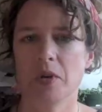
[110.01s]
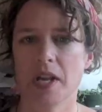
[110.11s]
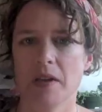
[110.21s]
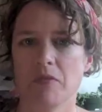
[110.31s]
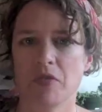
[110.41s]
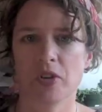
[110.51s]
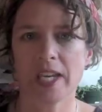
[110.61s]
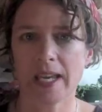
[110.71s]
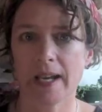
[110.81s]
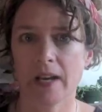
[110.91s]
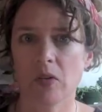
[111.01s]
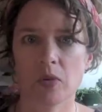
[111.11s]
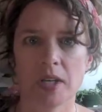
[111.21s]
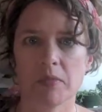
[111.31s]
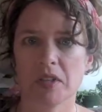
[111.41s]
when I'm freaking out,
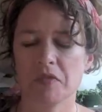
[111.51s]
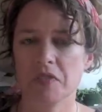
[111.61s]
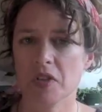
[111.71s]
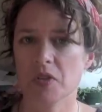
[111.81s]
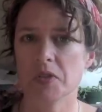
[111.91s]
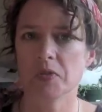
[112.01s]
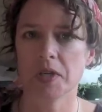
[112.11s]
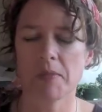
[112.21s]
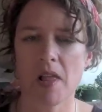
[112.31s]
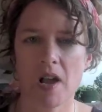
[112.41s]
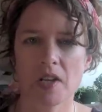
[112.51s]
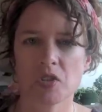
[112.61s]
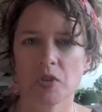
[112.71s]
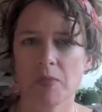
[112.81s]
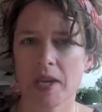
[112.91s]
when I'm confused, when I'm lost,
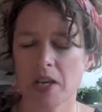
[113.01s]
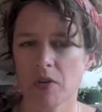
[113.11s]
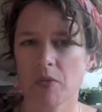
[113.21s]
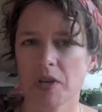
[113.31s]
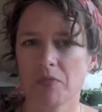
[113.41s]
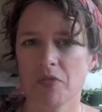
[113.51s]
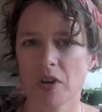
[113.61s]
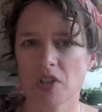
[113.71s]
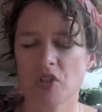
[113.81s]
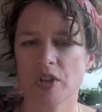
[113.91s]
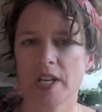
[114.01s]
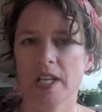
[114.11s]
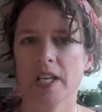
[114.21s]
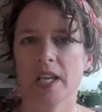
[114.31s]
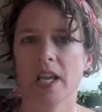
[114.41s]
when I'm angry, when I'm frustrated,